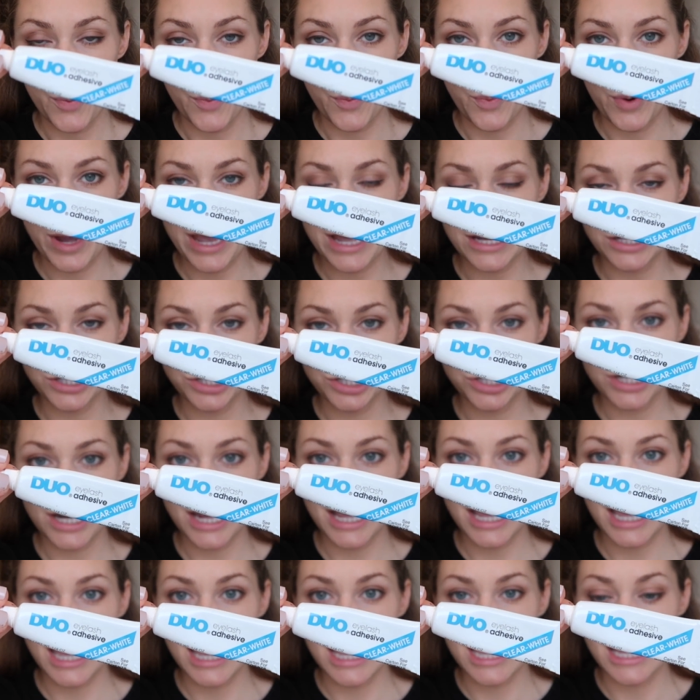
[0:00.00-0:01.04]
which
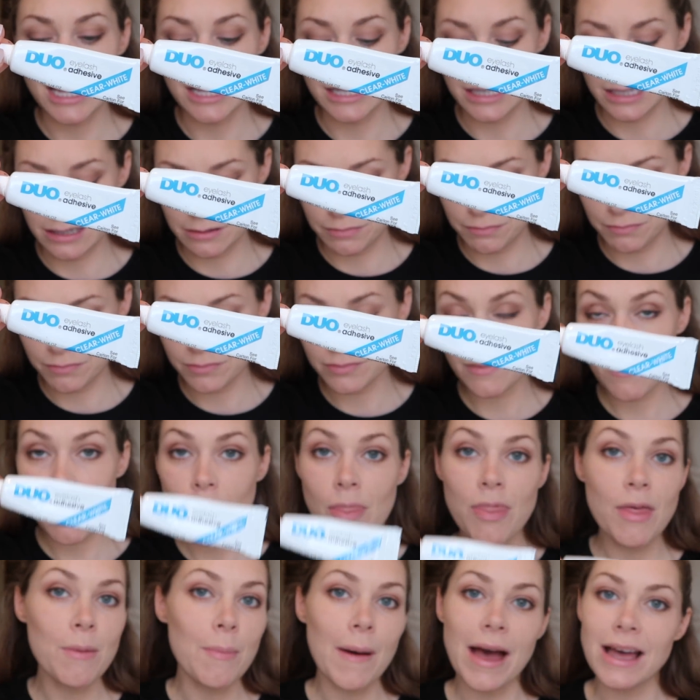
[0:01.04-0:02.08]
is
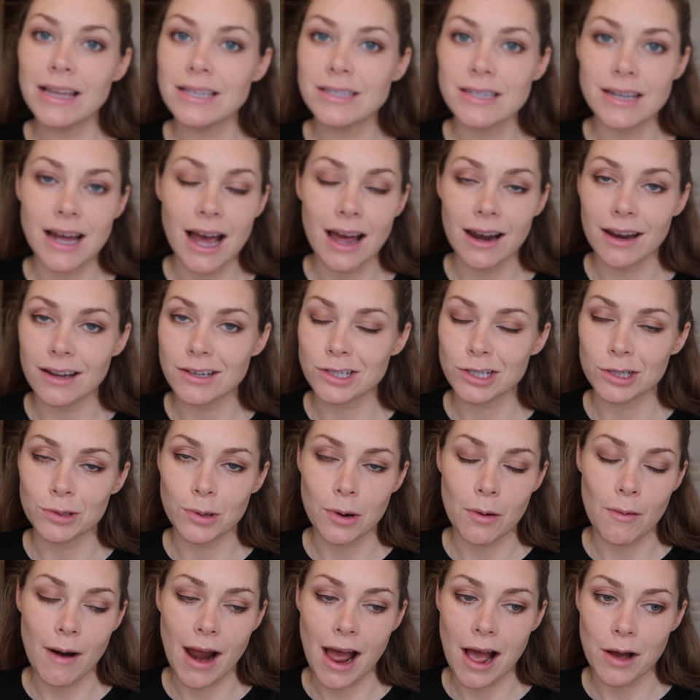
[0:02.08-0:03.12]
the best eyelash glue
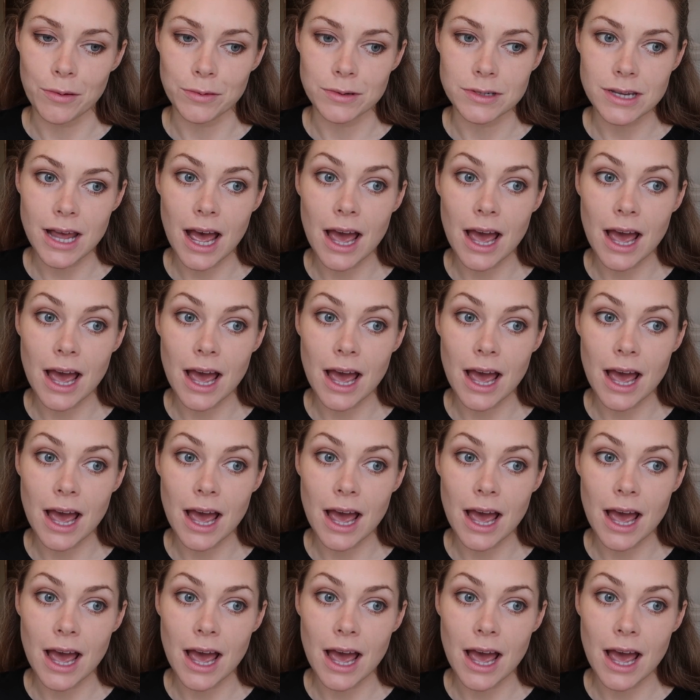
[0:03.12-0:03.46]
around.